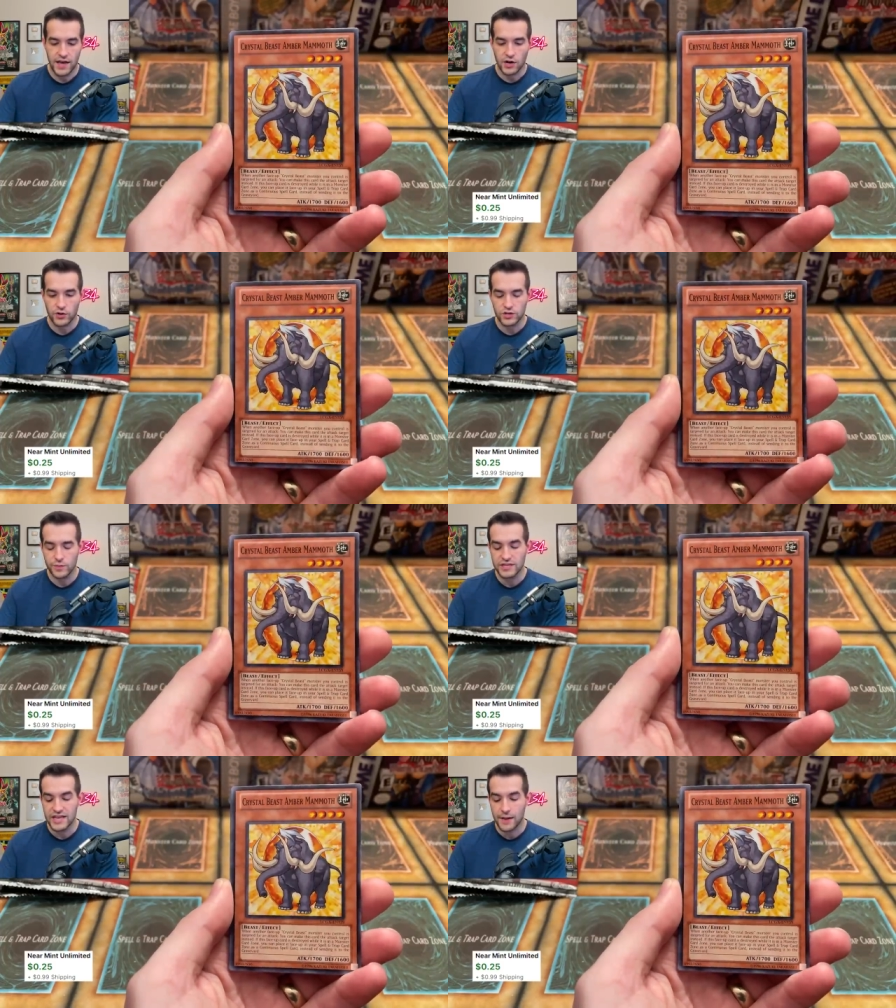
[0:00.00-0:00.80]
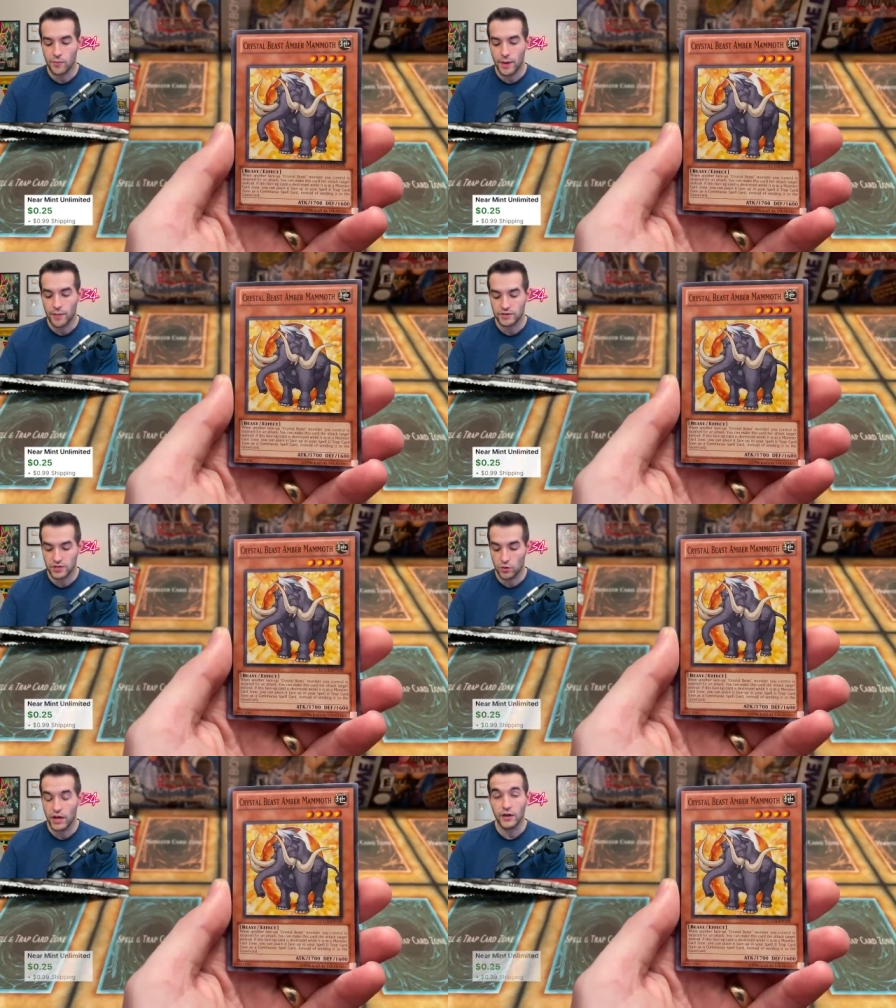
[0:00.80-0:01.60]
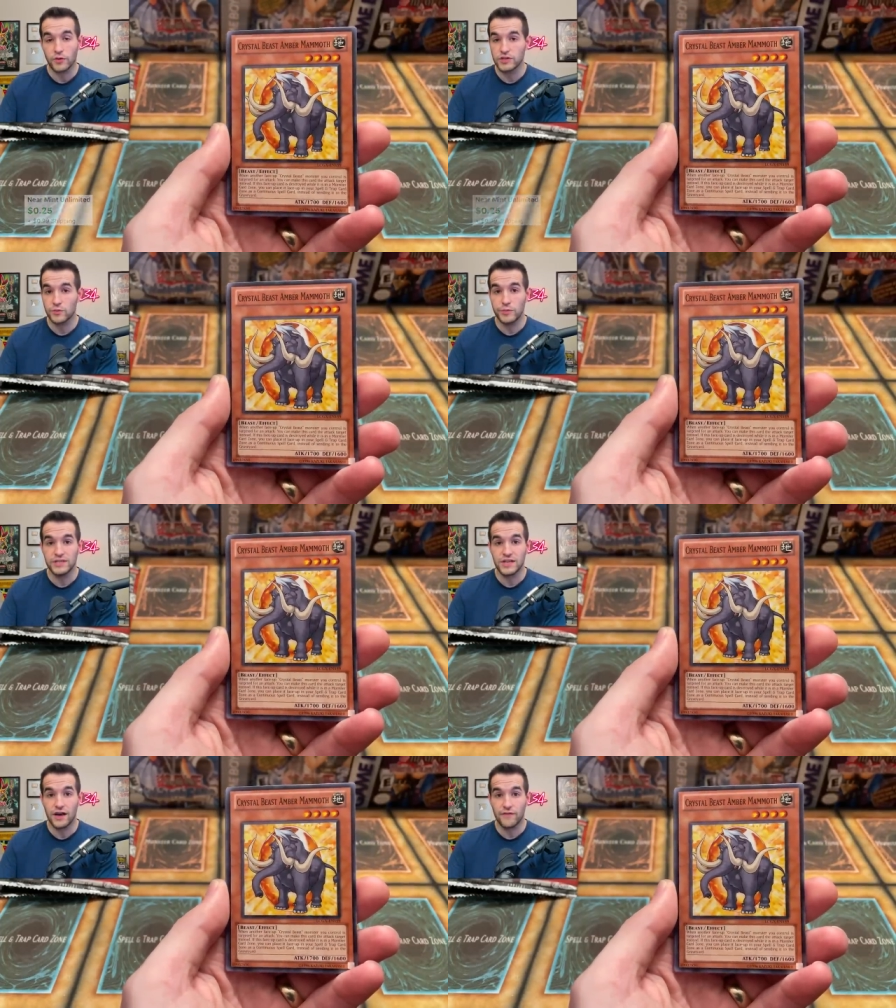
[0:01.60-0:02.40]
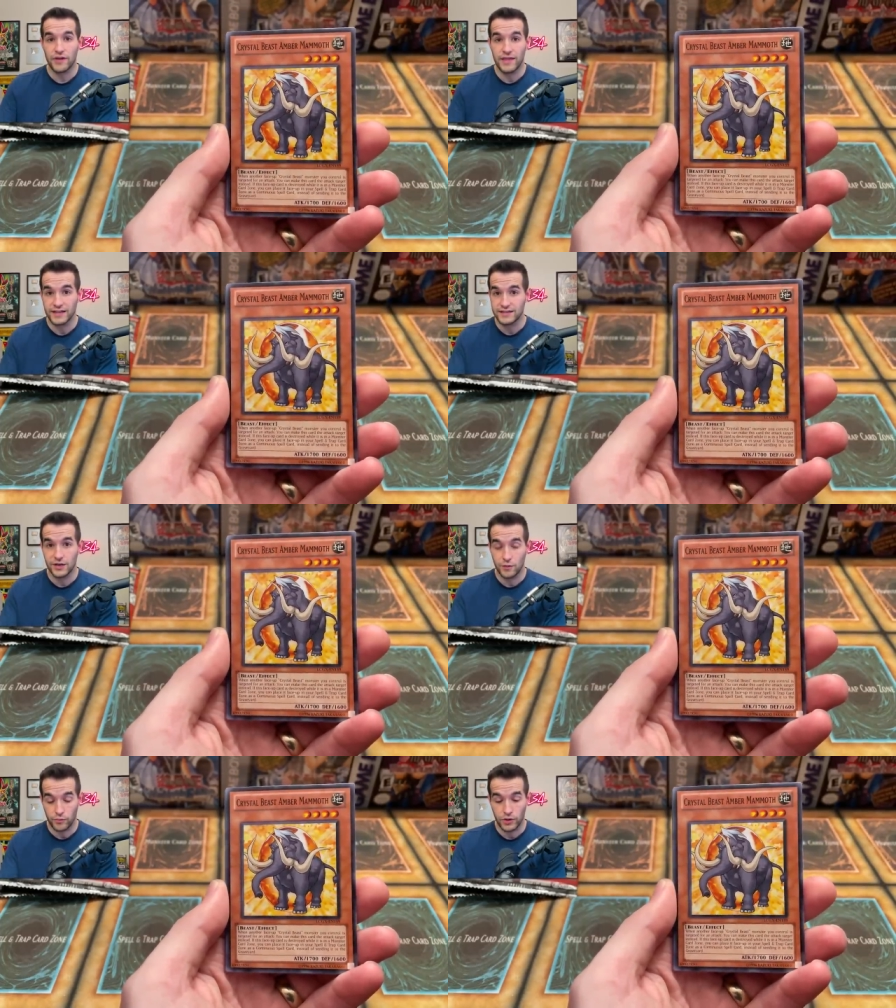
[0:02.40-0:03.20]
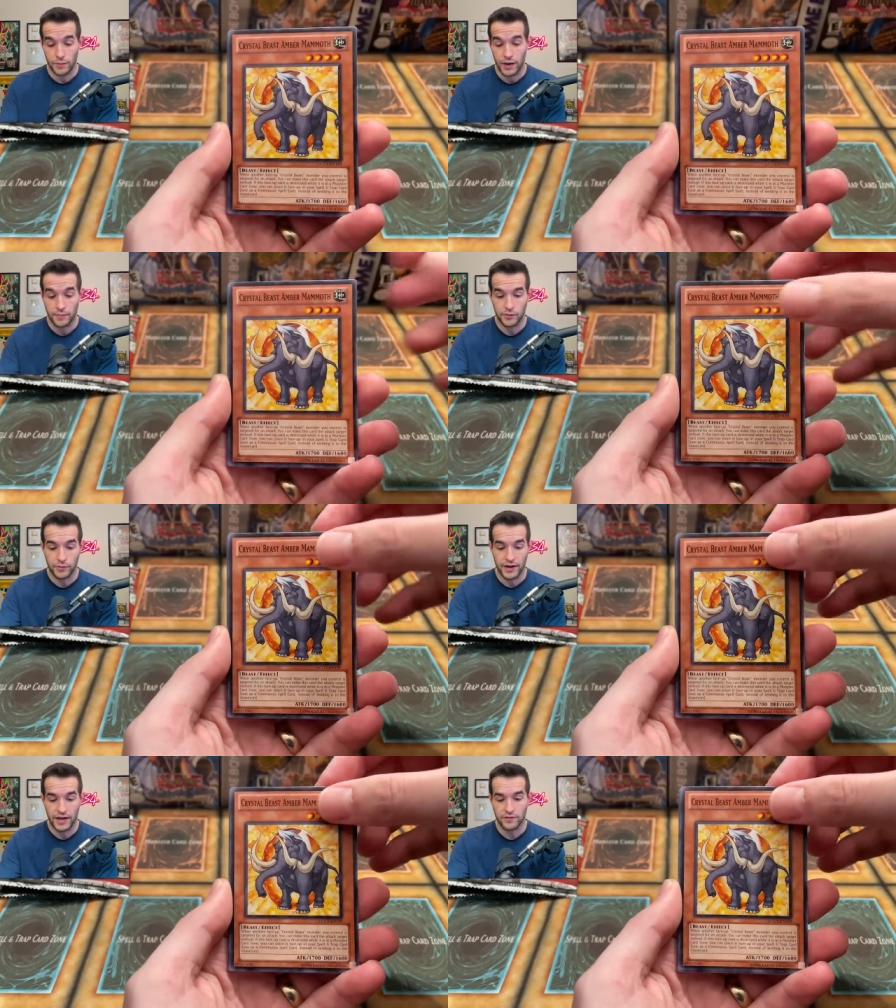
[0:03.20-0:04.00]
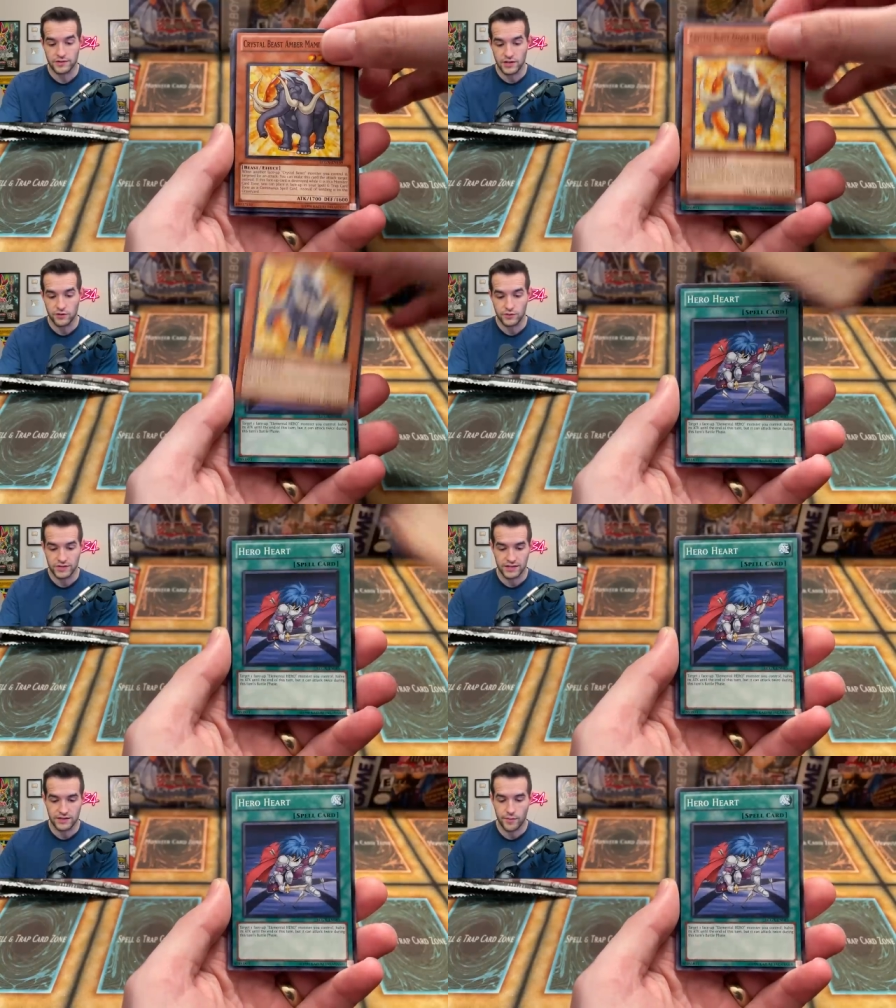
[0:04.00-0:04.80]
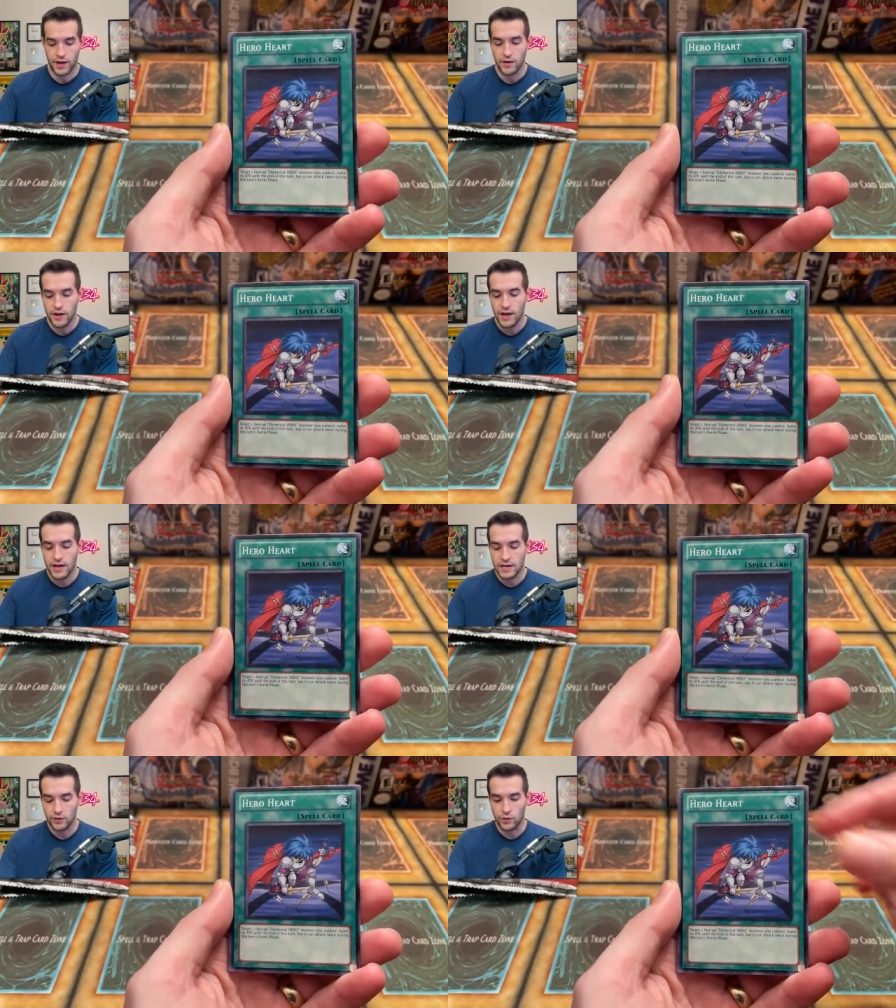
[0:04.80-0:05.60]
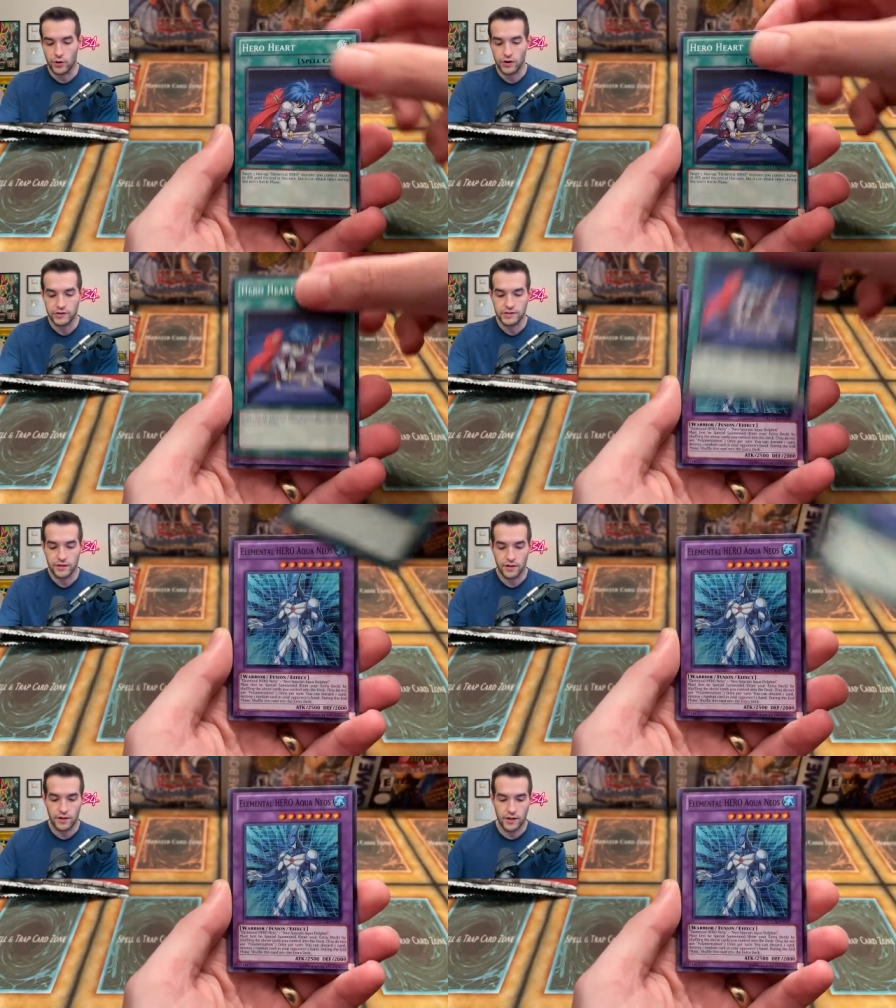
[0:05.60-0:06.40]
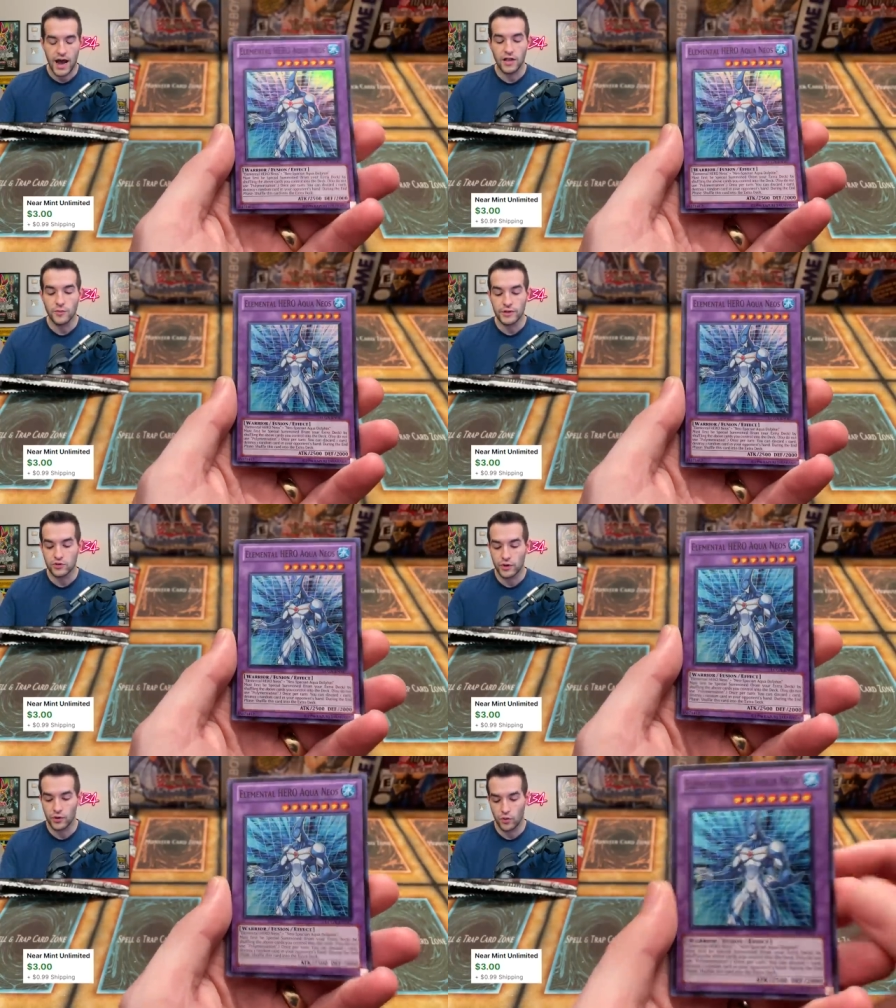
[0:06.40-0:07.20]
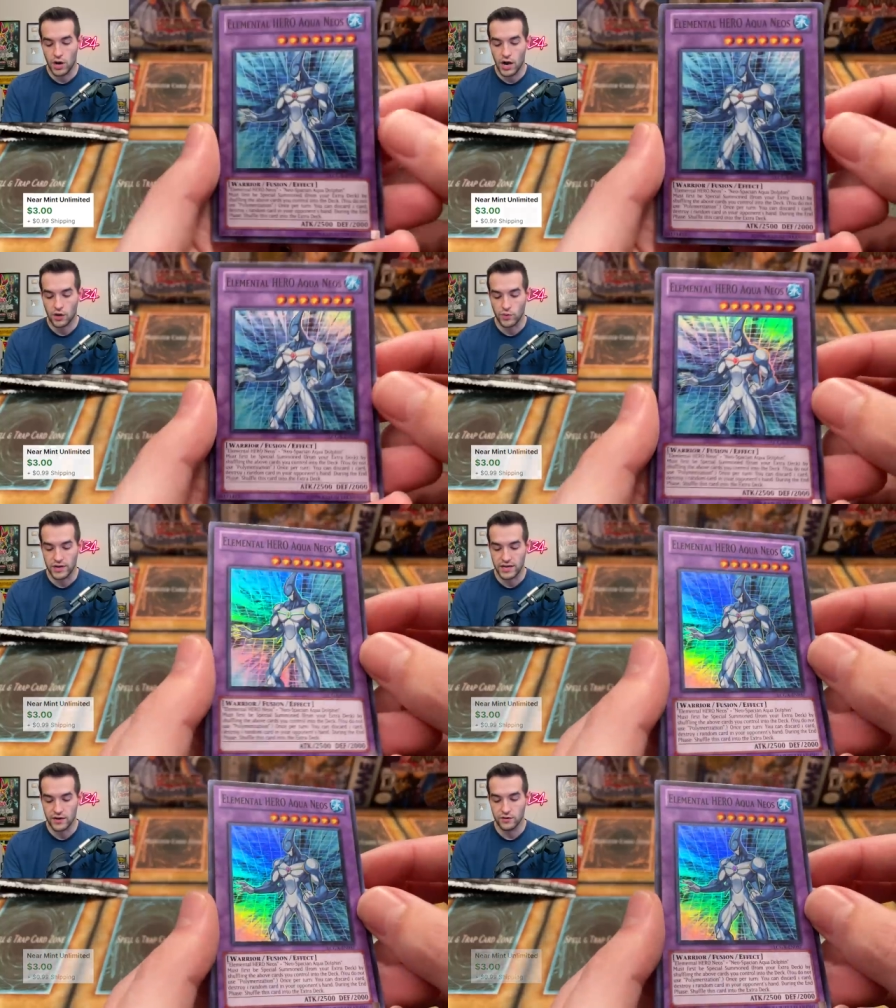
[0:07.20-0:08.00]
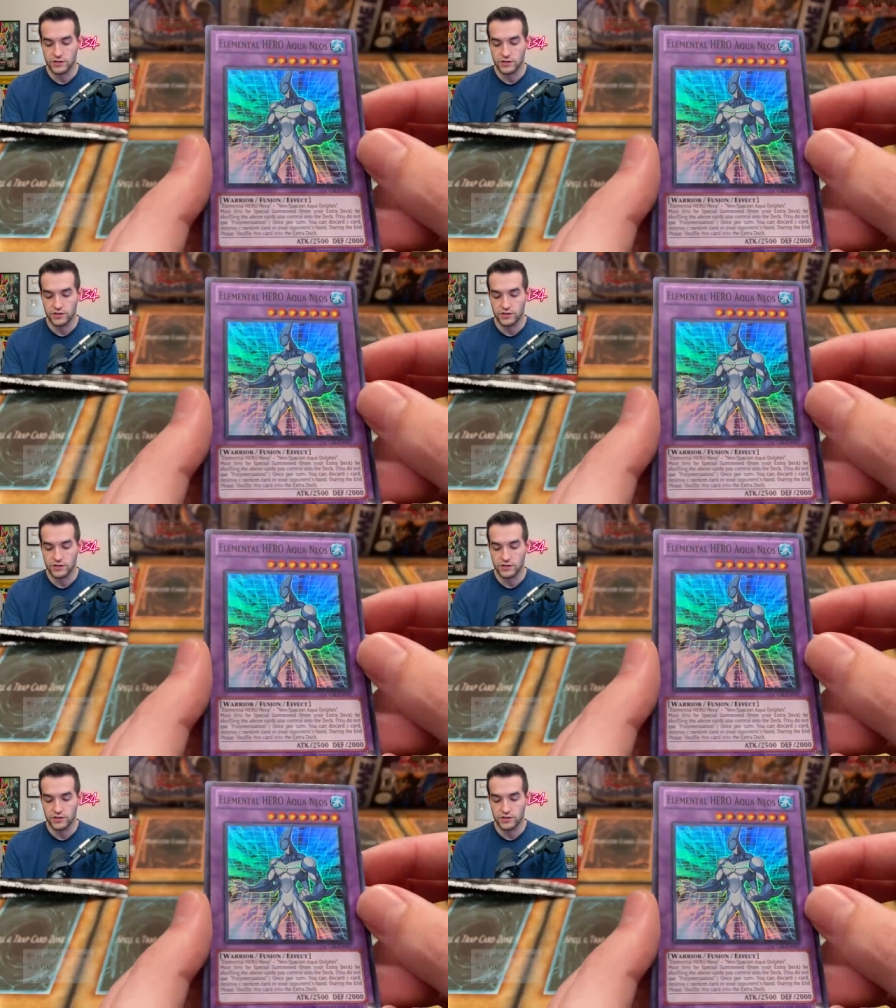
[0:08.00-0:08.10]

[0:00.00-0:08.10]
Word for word: Crystal Beast, Amber Mammoth. So a lot of Crystal Beast stuff, and that's, you know, really popular right now because the new set's coming out. Hero Heart. Elemental Hero Aqua Neo.